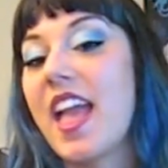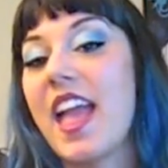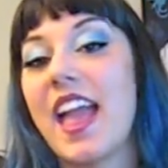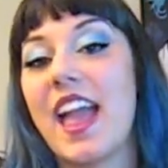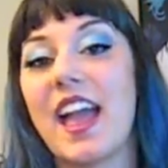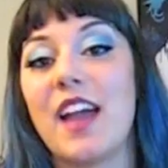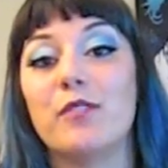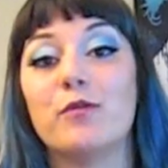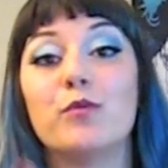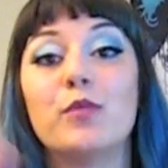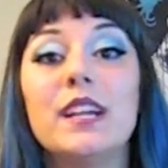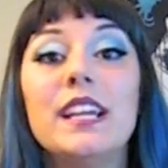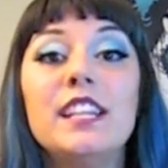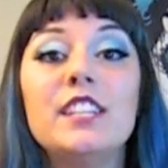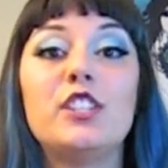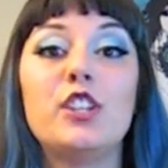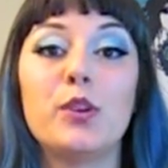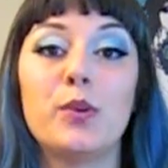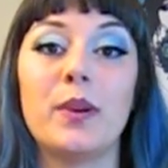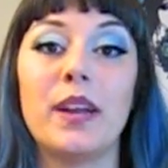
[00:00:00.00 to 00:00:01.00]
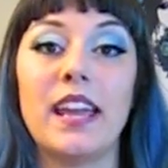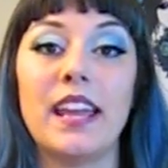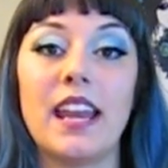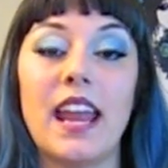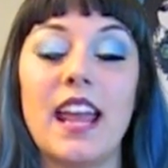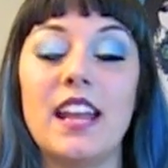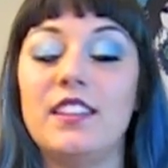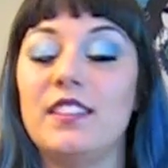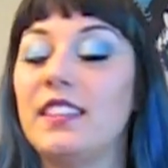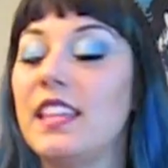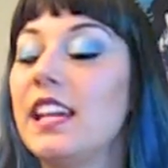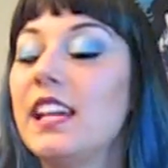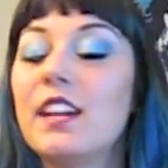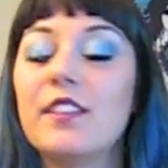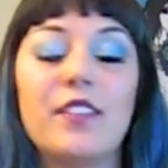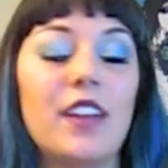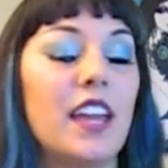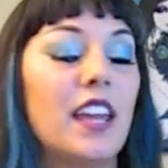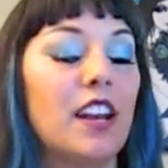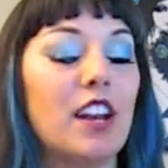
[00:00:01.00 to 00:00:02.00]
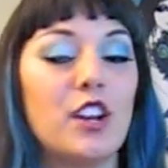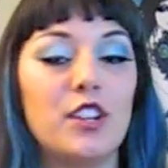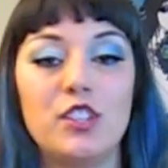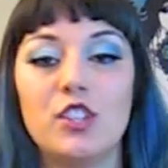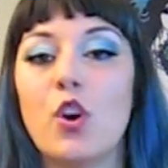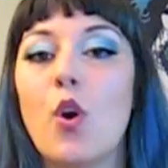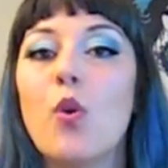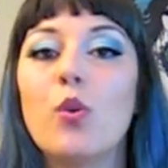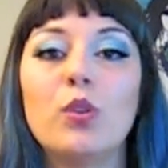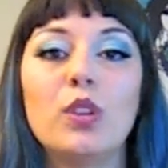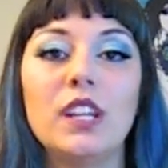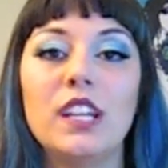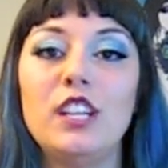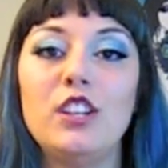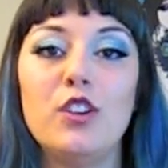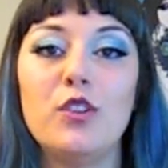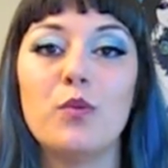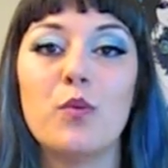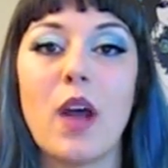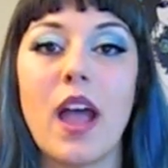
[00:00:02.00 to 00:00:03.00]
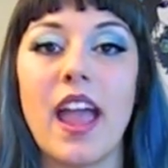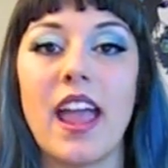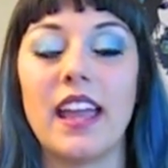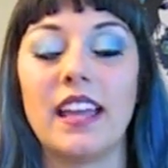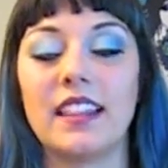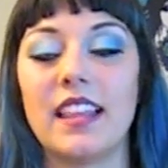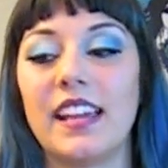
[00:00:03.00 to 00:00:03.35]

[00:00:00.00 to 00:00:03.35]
and redo it and think of it in a totally new way.